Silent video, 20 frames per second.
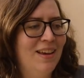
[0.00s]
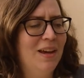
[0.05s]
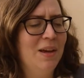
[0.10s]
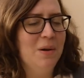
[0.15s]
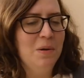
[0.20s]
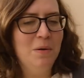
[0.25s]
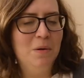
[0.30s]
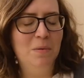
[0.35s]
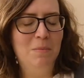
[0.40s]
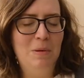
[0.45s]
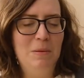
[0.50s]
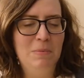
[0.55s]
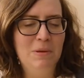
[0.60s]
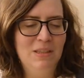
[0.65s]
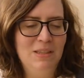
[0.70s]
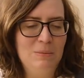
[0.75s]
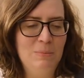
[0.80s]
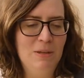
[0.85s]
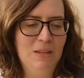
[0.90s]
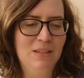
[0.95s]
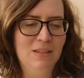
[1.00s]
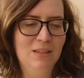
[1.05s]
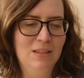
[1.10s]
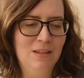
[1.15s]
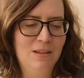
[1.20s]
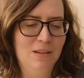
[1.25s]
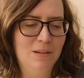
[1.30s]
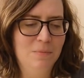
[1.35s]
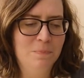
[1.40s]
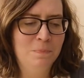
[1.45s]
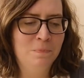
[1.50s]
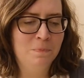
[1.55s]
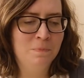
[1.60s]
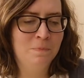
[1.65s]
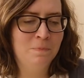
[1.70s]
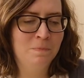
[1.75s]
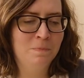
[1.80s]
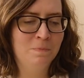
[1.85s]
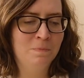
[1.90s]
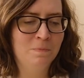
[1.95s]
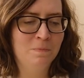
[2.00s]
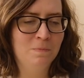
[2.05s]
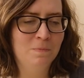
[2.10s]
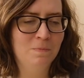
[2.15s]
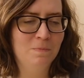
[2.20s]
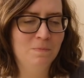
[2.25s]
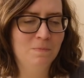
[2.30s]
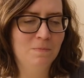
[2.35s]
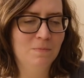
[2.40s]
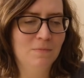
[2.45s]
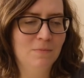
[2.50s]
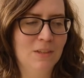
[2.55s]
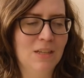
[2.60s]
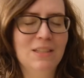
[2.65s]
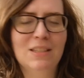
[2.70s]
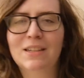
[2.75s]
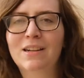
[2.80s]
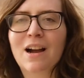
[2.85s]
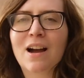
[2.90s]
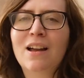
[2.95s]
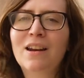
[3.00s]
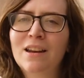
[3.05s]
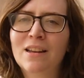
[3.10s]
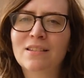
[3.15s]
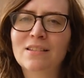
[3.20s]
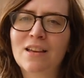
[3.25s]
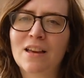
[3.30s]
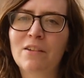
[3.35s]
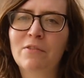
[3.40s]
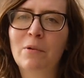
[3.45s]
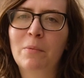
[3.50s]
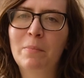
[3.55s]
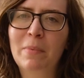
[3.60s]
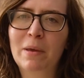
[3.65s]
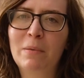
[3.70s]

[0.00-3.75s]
I don't know, maybe it's because the the cotton has kind of a